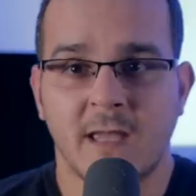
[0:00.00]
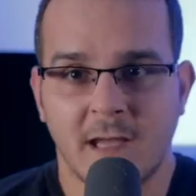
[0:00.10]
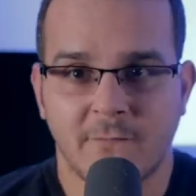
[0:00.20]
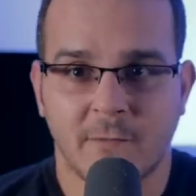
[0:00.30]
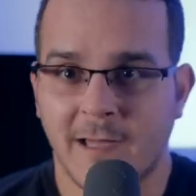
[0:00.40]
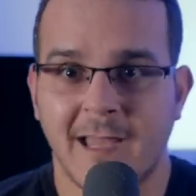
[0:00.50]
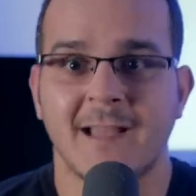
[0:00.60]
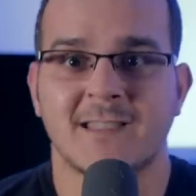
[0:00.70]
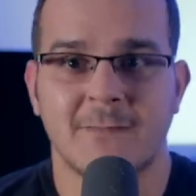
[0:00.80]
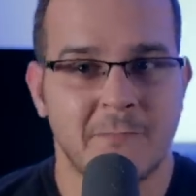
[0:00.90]
thing for
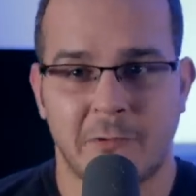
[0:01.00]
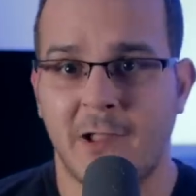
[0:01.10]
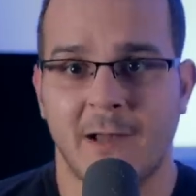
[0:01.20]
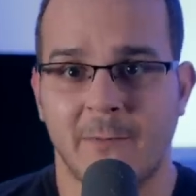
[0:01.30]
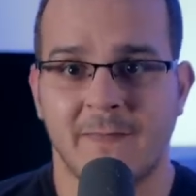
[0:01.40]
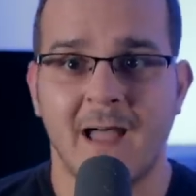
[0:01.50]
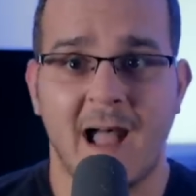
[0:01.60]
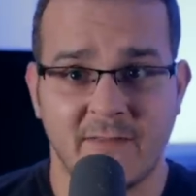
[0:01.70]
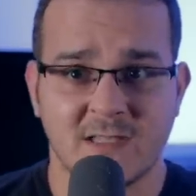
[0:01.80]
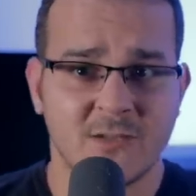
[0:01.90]
kids to be playing with
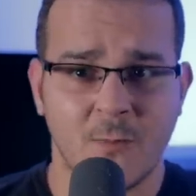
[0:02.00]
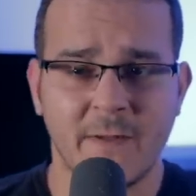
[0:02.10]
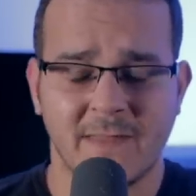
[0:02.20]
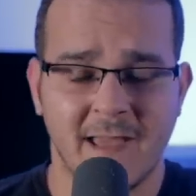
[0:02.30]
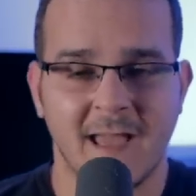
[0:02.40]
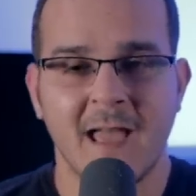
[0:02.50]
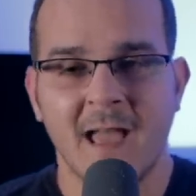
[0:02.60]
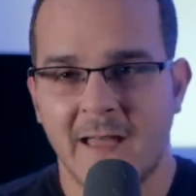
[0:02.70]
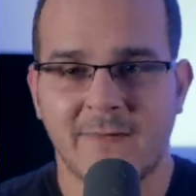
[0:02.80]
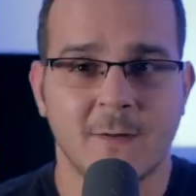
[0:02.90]
knives. It's one thing
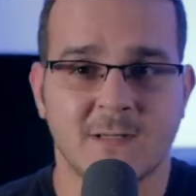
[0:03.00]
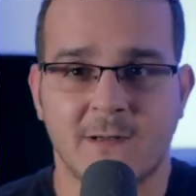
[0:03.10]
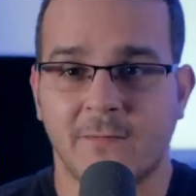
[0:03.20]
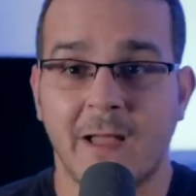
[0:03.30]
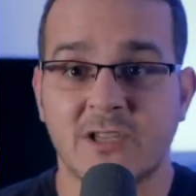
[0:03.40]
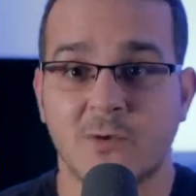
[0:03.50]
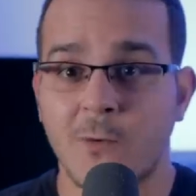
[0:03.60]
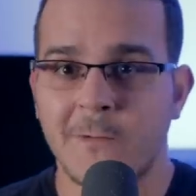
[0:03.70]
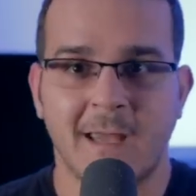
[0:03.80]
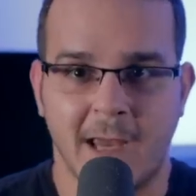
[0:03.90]
if there was a flesh
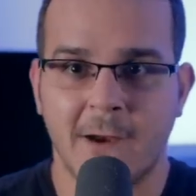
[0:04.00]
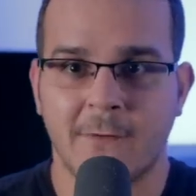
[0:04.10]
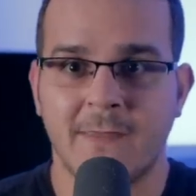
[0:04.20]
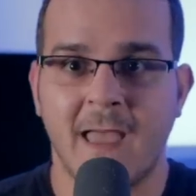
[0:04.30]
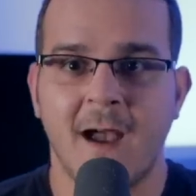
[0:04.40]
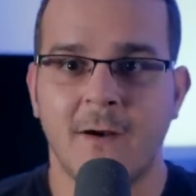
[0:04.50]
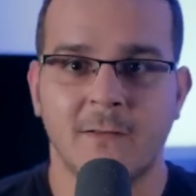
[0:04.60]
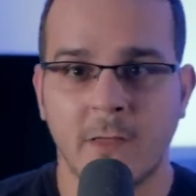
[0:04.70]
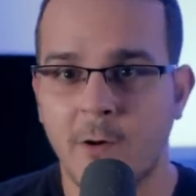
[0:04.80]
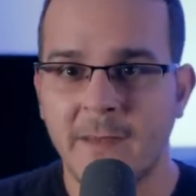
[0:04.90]
wound here and there, a
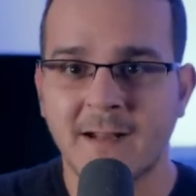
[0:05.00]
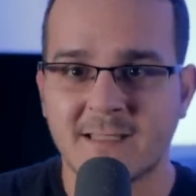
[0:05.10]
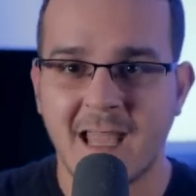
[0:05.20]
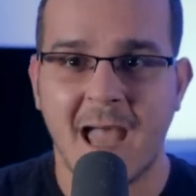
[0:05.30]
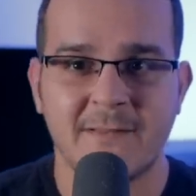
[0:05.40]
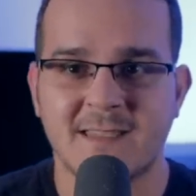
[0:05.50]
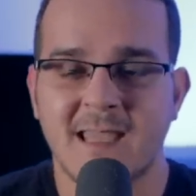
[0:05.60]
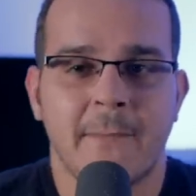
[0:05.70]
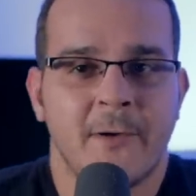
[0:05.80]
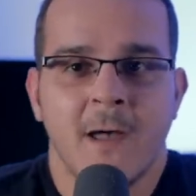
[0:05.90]
little bit of stabby
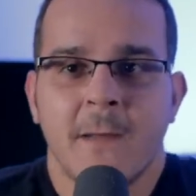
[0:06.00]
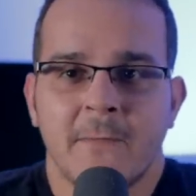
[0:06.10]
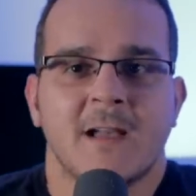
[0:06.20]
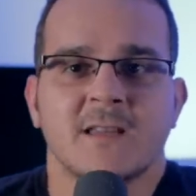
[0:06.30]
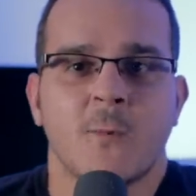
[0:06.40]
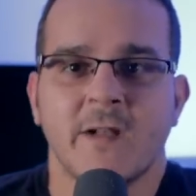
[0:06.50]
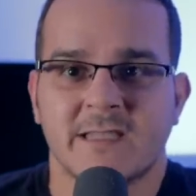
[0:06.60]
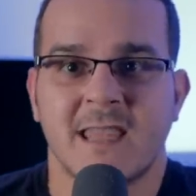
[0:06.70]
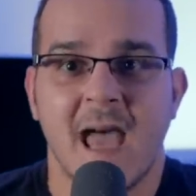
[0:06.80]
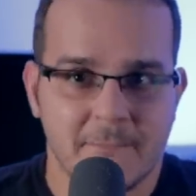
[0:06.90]
stab, because
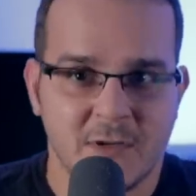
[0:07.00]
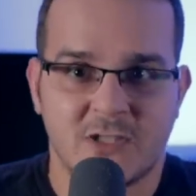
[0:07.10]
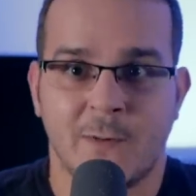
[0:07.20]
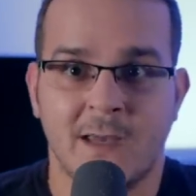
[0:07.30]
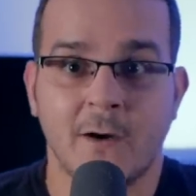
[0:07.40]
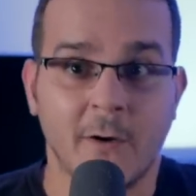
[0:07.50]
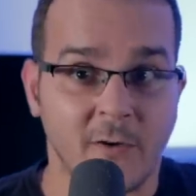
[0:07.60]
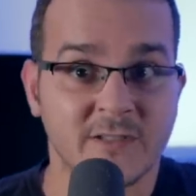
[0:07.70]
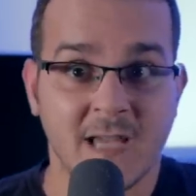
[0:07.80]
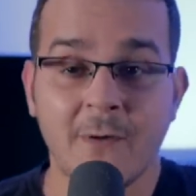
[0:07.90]
what's that between
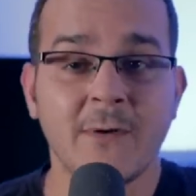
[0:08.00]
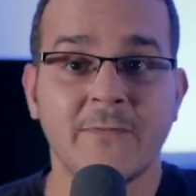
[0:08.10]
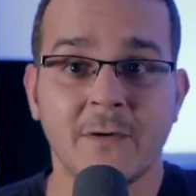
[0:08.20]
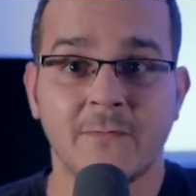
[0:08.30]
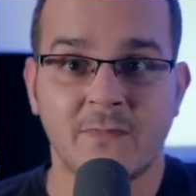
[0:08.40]
girls? However,